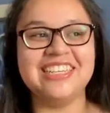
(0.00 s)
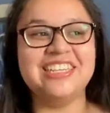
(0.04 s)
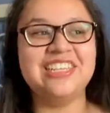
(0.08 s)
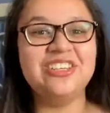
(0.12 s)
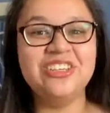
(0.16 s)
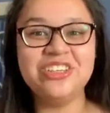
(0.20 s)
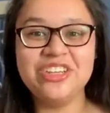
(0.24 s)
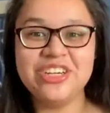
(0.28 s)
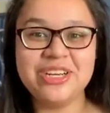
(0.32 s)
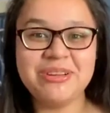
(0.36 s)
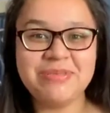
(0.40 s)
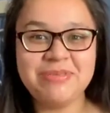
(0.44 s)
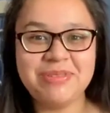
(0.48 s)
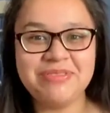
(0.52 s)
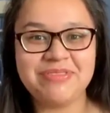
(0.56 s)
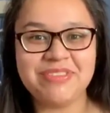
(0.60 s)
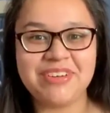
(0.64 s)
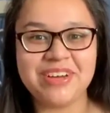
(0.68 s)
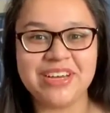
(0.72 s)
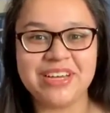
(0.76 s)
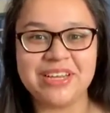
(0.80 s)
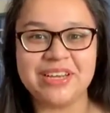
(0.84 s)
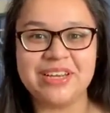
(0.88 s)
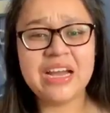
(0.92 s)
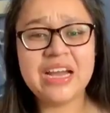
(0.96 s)
You're gonna be
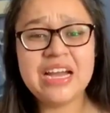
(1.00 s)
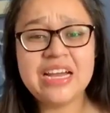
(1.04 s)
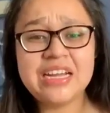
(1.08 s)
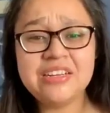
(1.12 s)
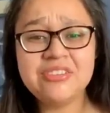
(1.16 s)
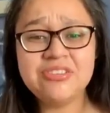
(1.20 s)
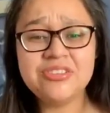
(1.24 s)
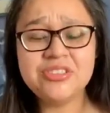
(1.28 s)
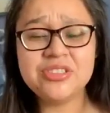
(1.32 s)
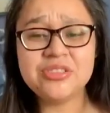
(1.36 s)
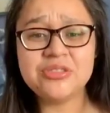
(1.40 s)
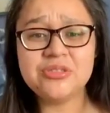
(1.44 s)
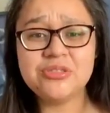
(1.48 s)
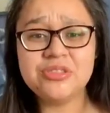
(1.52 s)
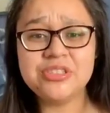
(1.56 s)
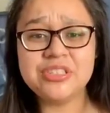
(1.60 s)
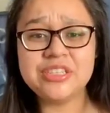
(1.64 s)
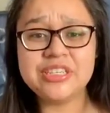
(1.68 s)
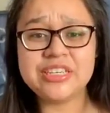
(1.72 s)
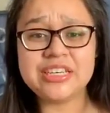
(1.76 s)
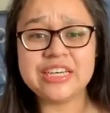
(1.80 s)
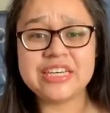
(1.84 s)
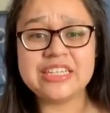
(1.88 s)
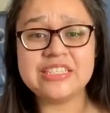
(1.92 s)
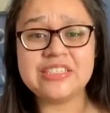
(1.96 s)
fine. I know school
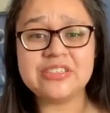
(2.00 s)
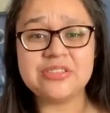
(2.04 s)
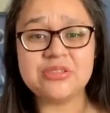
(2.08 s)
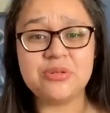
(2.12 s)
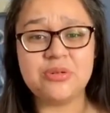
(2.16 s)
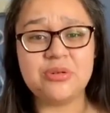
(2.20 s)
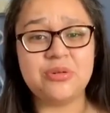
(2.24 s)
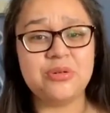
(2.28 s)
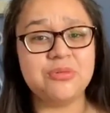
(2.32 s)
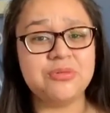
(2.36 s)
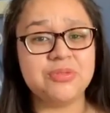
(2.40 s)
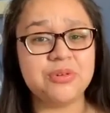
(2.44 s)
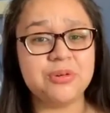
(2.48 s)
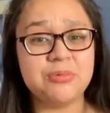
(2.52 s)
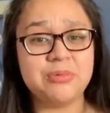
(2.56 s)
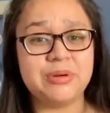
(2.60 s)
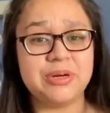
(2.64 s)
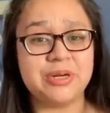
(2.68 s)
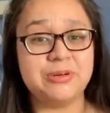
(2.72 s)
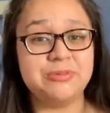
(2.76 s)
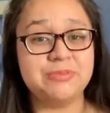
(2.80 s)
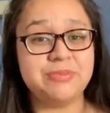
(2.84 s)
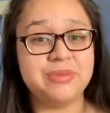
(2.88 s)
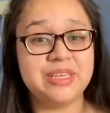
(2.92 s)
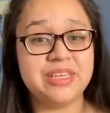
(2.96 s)
could get so
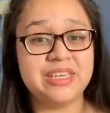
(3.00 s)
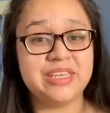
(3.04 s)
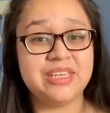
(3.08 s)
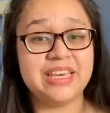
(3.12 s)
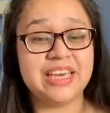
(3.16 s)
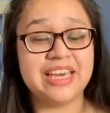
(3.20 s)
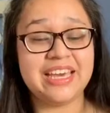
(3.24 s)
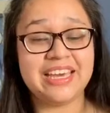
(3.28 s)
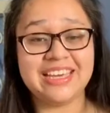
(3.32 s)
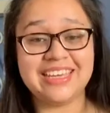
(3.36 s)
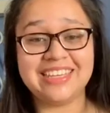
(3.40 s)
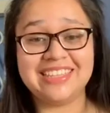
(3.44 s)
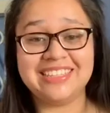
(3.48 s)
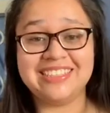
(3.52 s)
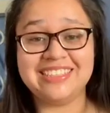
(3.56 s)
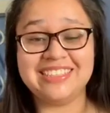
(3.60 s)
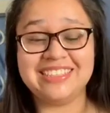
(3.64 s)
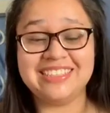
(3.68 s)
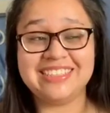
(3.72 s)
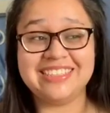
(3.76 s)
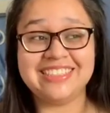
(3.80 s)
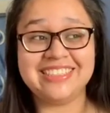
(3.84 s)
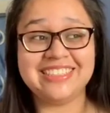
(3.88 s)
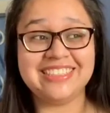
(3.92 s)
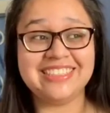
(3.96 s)
overwhelming and
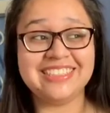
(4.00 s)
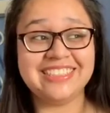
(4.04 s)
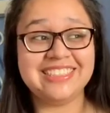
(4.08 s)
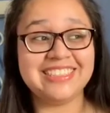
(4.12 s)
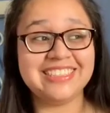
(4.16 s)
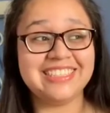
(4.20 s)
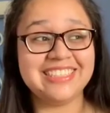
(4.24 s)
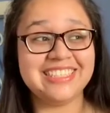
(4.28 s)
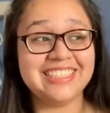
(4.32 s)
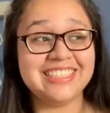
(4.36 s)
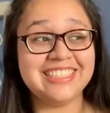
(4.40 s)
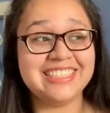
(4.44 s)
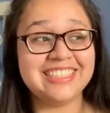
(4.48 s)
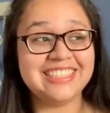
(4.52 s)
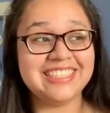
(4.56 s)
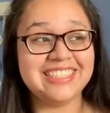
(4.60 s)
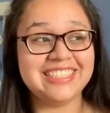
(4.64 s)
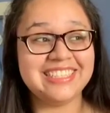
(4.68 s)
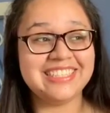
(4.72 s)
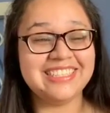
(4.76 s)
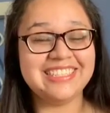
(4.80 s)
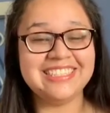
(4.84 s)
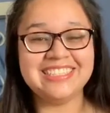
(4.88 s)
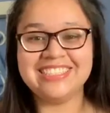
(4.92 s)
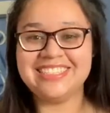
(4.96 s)
it could get
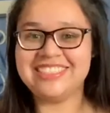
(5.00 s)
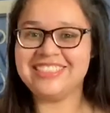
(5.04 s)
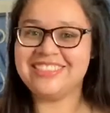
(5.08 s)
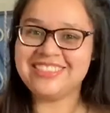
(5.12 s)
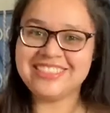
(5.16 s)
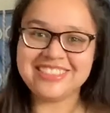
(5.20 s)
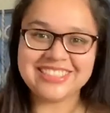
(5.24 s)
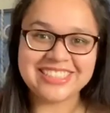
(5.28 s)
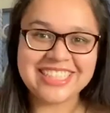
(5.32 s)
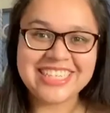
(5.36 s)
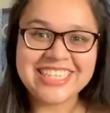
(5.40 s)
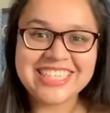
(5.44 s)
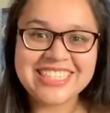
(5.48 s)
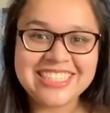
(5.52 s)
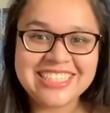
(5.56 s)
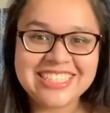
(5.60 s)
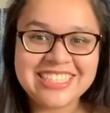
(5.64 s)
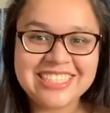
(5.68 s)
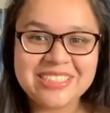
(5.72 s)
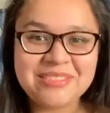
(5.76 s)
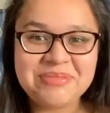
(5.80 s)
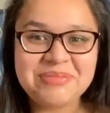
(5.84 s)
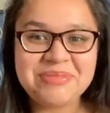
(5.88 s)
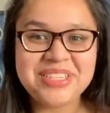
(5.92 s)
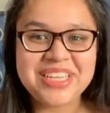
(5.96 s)
a little crazy
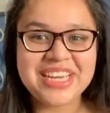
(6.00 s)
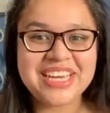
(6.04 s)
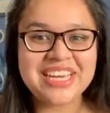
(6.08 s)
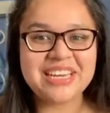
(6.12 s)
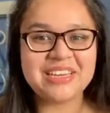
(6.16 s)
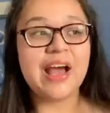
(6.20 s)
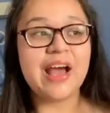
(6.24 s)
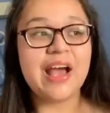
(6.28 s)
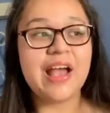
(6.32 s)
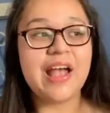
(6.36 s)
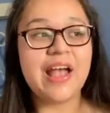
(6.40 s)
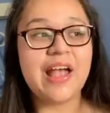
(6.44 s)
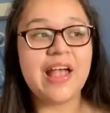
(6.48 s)
sometimes.